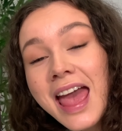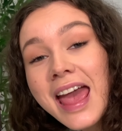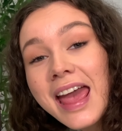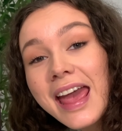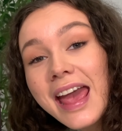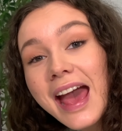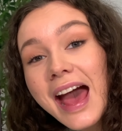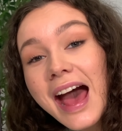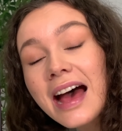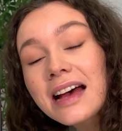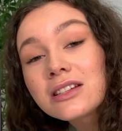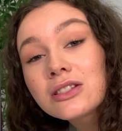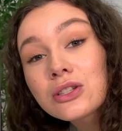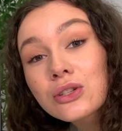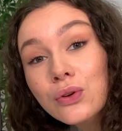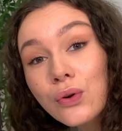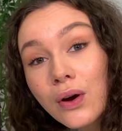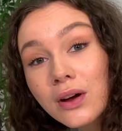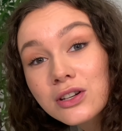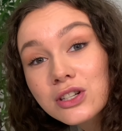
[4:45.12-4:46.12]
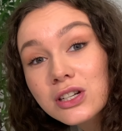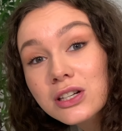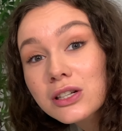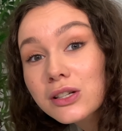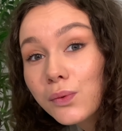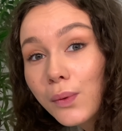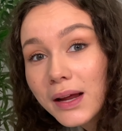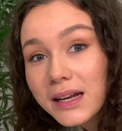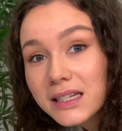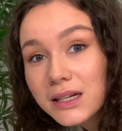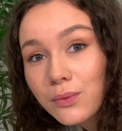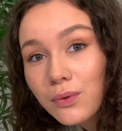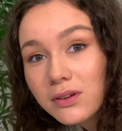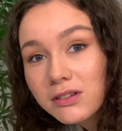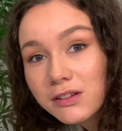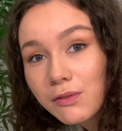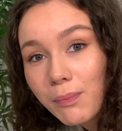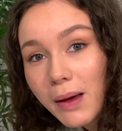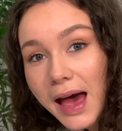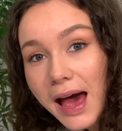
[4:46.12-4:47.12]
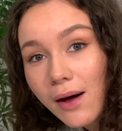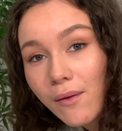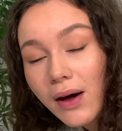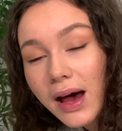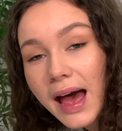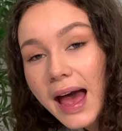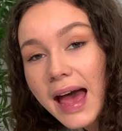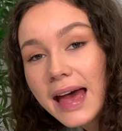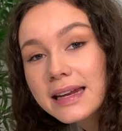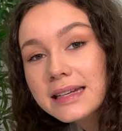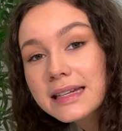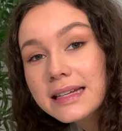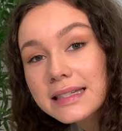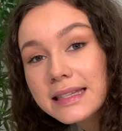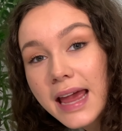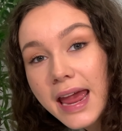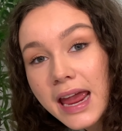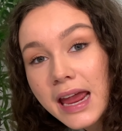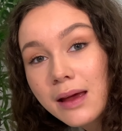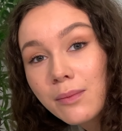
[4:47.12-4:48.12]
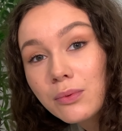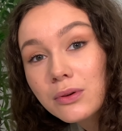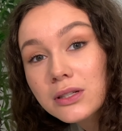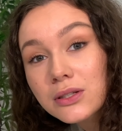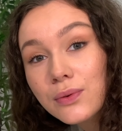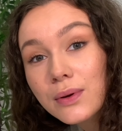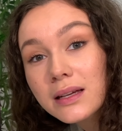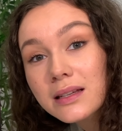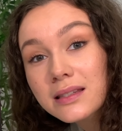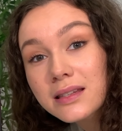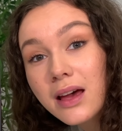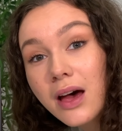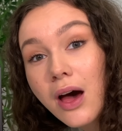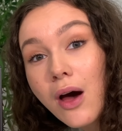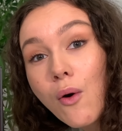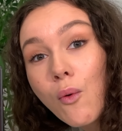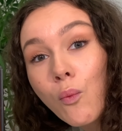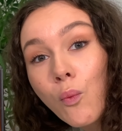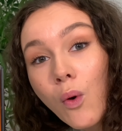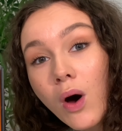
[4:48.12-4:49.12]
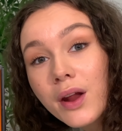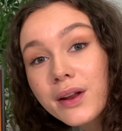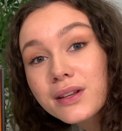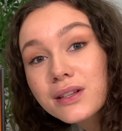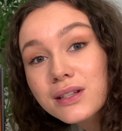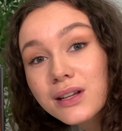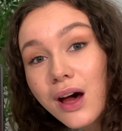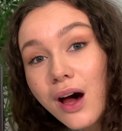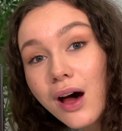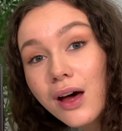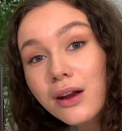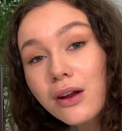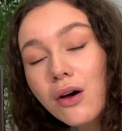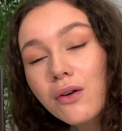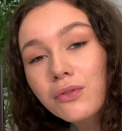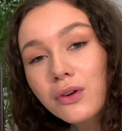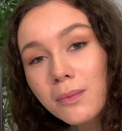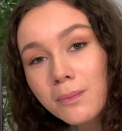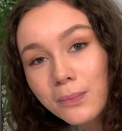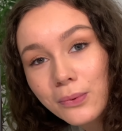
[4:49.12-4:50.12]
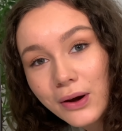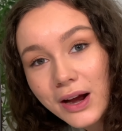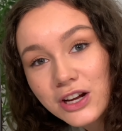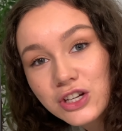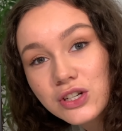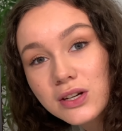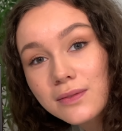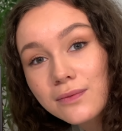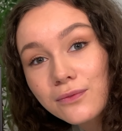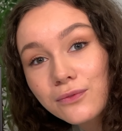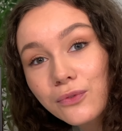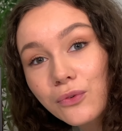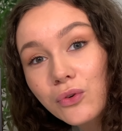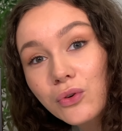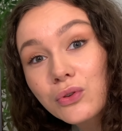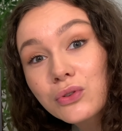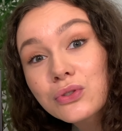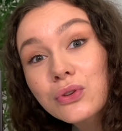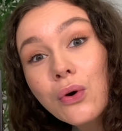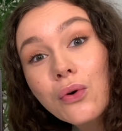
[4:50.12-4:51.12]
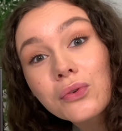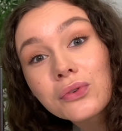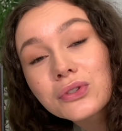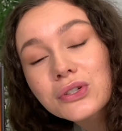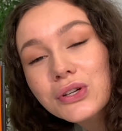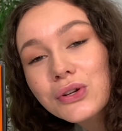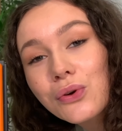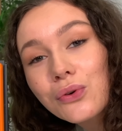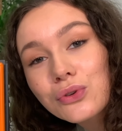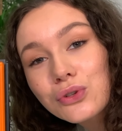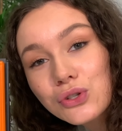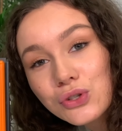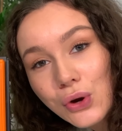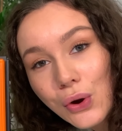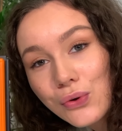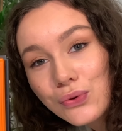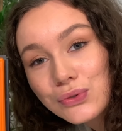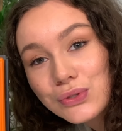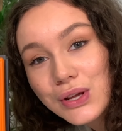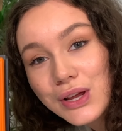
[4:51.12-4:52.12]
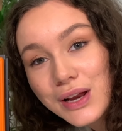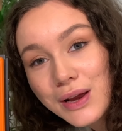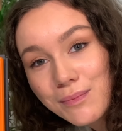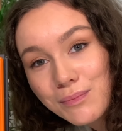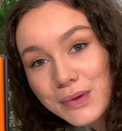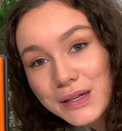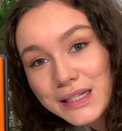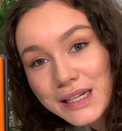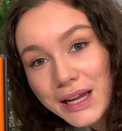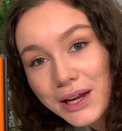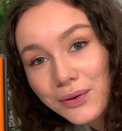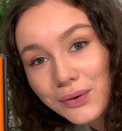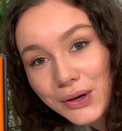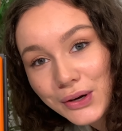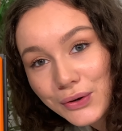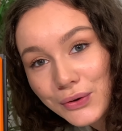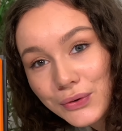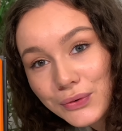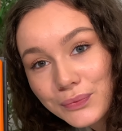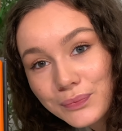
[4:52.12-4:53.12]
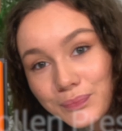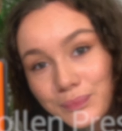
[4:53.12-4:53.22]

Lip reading: It has 220 watts of power and is able to exert 1 ton of compression force onto your chosen material.